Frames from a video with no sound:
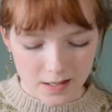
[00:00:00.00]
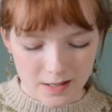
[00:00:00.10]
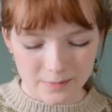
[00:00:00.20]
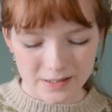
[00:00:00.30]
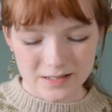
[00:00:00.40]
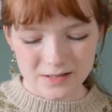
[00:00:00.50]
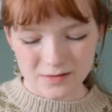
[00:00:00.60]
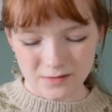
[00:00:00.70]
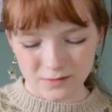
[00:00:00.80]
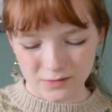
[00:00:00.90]
But
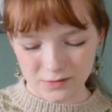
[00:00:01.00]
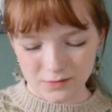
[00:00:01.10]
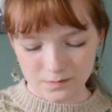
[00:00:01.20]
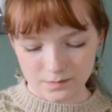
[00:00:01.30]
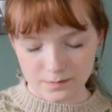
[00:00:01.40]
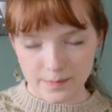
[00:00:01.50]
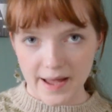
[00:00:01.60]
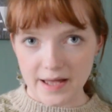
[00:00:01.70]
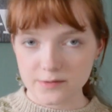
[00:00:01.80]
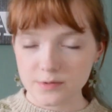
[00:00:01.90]
it's not
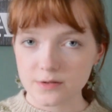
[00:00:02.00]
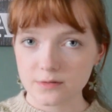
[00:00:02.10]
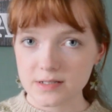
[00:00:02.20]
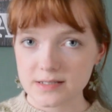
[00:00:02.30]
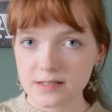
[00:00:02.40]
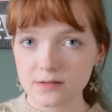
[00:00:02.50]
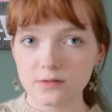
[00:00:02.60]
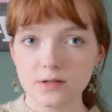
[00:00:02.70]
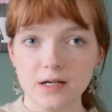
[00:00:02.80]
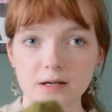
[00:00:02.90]
bad with only
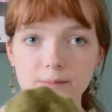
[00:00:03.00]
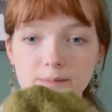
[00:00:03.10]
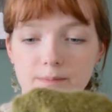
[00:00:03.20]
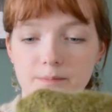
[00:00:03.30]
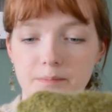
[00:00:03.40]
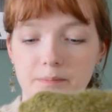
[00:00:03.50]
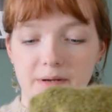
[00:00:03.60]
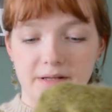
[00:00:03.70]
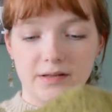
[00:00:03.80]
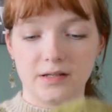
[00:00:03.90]
single,
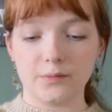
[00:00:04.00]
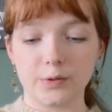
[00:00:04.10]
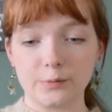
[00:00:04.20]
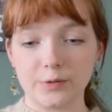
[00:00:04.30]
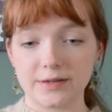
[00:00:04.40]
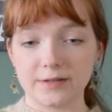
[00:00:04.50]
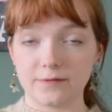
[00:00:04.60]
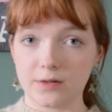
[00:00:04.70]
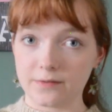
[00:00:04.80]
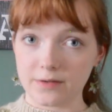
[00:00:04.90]
but I love it with the
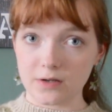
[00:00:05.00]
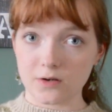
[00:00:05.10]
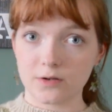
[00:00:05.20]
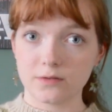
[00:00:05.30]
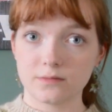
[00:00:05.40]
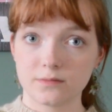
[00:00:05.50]
fluffy yarn.